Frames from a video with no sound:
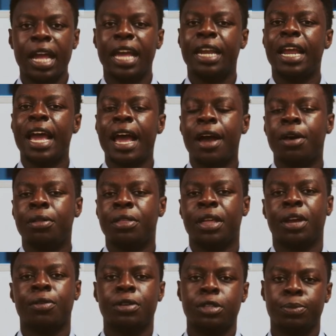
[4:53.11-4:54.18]
and how
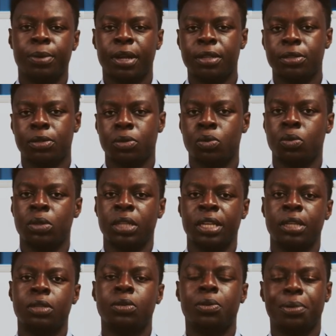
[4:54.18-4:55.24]
their responses will
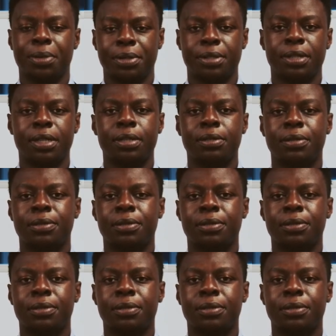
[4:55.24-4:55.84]
lead towards it.